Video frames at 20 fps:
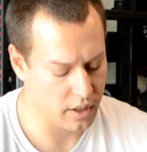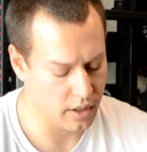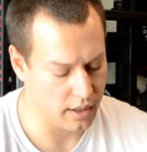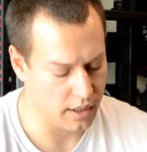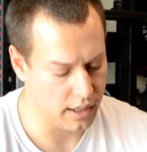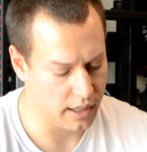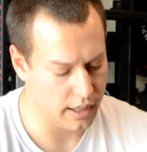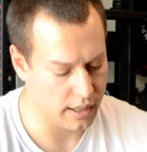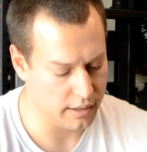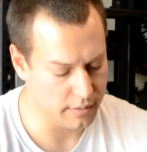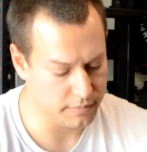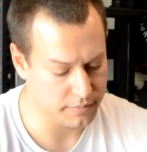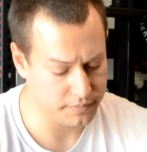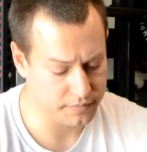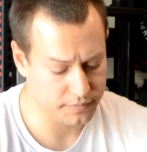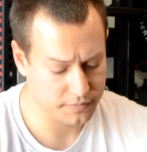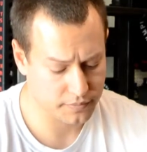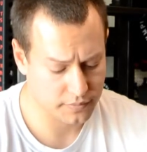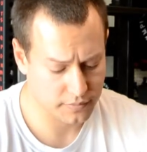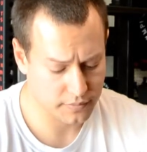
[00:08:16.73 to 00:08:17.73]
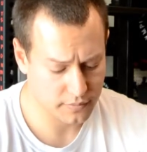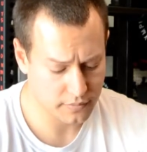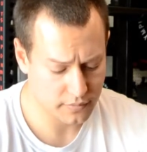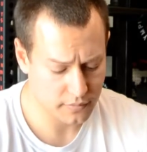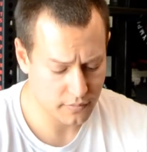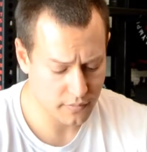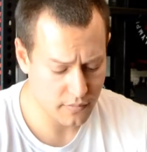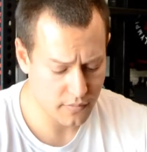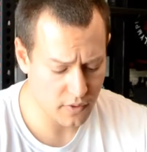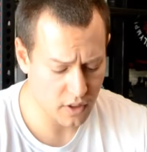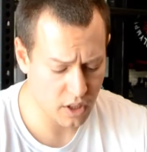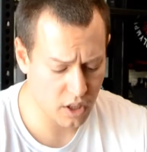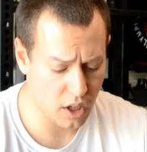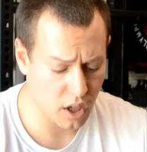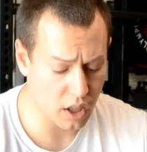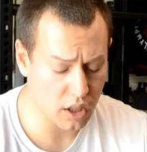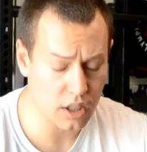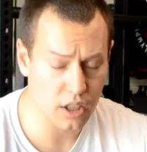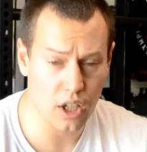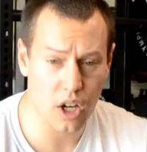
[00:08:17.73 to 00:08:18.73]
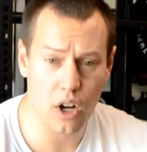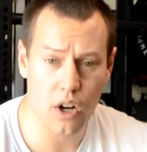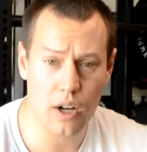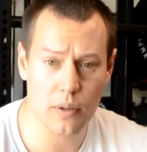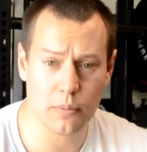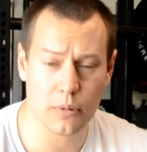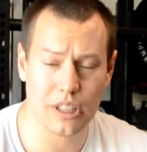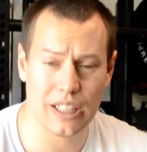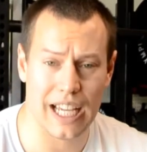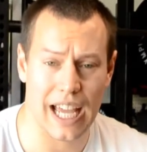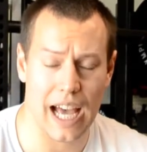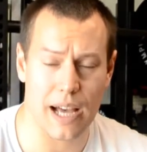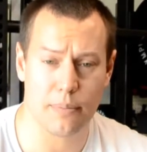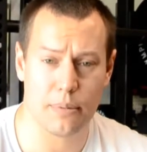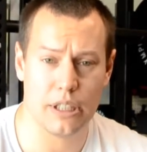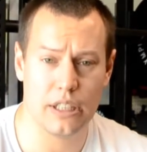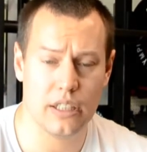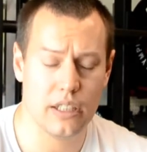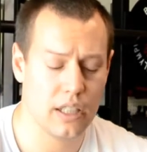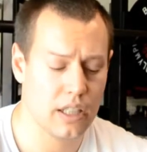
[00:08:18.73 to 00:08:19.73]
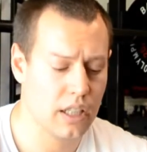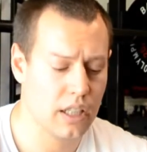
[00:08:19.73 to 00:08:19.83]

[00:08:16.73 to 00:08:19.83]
All in all, I'm really happy.